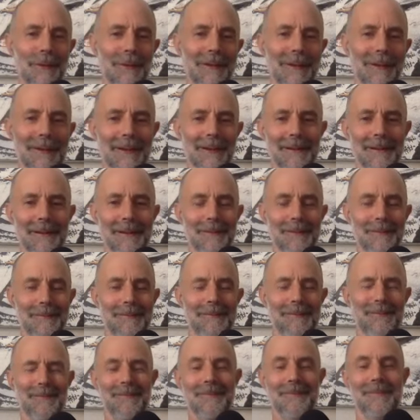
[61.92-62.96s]
little
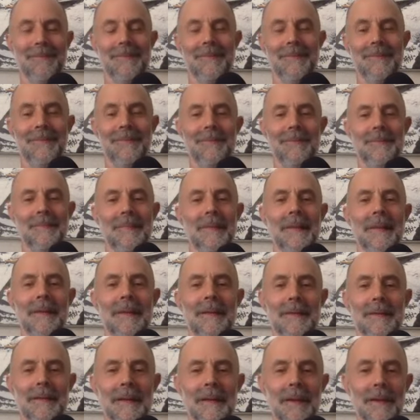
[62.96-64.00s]

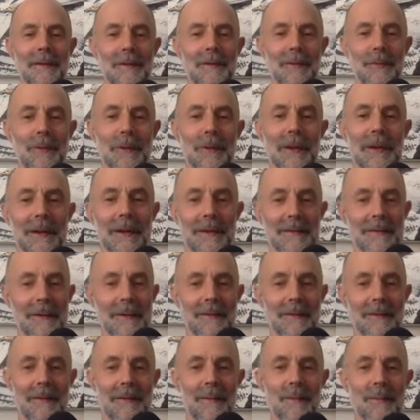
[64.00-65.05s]
thing to realize
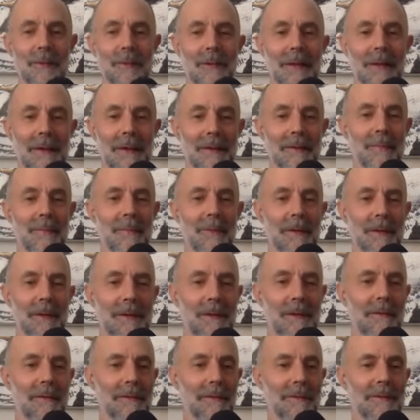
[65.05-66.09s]
how simple that can
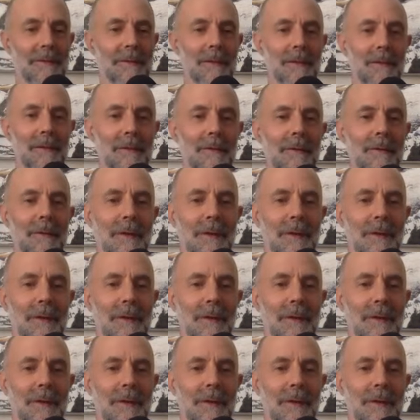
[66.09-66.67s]
be. So